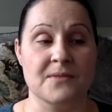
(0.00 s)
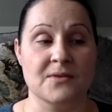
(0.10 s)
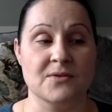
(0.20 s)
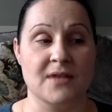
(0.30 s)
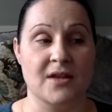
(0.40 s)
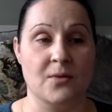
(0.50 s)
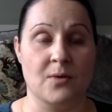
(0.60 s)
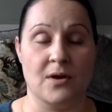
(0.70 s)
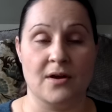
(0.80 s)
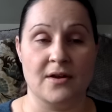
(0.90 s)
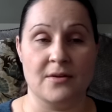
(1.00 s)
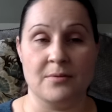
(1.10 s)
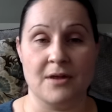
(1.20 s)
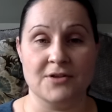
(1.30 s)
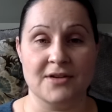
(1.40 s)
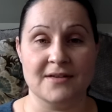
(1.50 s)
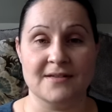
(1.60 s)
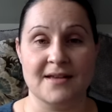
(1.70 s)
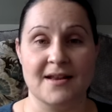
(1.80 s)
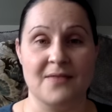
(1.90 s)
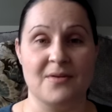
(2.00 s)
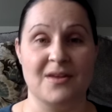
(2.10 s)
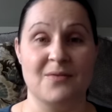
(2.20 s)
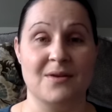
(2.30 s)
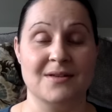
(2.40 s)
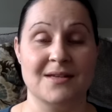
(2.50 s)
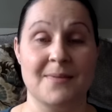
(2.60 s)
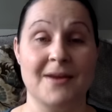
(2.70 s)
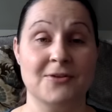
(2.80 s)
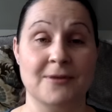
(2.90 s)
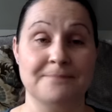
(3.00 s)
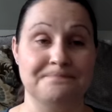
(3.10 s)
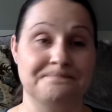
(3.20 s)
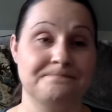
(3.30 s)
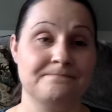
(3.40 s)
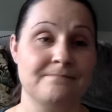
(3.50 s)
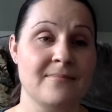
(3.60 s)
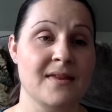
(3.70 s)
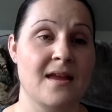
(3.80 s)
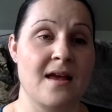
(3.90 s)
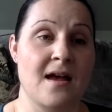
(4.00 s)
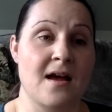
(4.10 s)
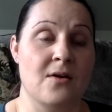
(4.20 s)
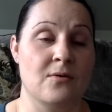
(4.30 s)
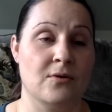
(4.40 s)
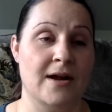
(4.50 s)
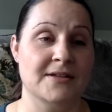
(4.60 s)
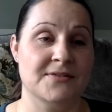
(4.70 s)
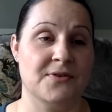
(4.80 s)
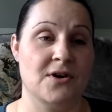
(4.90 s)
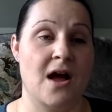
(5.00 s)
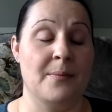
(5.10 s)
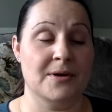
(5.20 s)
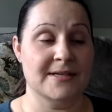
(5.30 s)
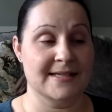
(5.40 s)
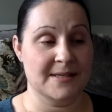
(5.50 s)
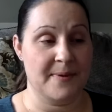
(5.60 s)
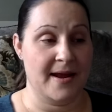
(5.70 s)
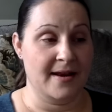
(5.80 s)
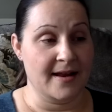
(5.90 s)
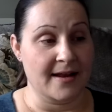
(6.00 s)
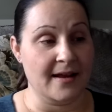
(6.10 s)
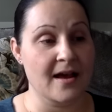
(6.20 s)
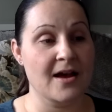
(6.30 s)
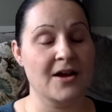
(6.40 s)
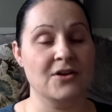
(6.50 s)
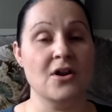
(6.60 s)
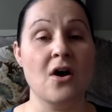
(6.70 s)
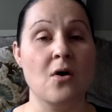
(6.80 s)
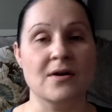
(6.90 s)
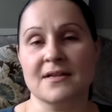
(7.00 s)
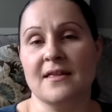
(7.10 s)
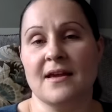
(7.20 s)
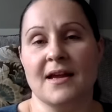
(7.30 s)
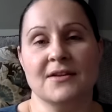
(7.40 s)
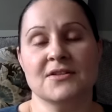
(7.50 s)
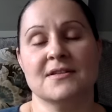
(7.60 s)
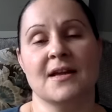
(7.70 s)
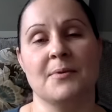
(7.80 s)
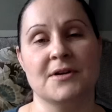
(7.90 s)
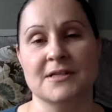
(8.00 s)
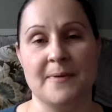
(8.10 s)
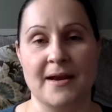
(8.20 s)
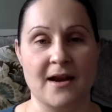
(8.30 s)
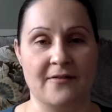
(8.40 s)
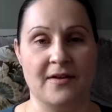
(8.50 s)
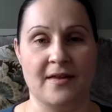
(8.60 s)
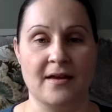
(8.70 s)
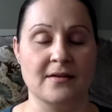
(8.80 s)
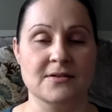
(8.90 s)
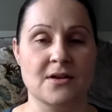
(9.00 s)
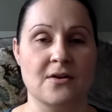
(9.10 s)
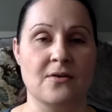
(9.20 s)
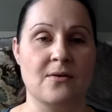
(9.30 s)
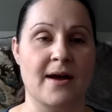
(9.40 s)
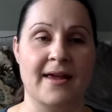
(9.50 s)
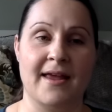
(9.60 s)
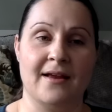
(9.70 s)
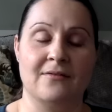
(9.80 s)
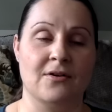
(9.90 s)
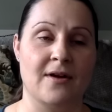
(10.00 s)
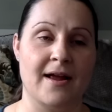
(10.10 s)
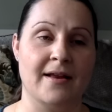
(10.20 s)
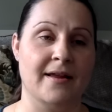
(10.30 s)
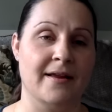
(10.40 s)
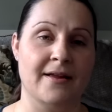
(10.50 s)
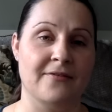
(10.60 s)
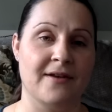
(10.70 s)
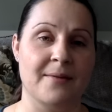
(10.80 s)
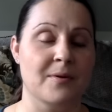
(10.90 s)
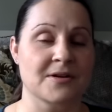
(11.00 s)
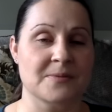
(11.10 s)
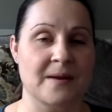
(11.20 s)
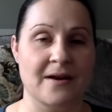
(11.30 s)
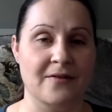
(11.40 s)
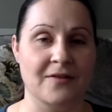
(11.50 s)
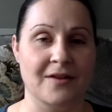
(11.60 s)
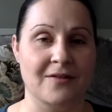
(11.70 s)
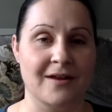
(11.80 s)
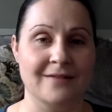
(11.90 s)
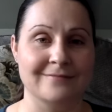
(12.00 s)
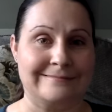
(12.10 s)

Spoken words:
so I could work on other projects, and I really want to get back to it. Regrets for not participating. No, because I think I just like participate in everything, so I can't regret it if I participate in everything, right?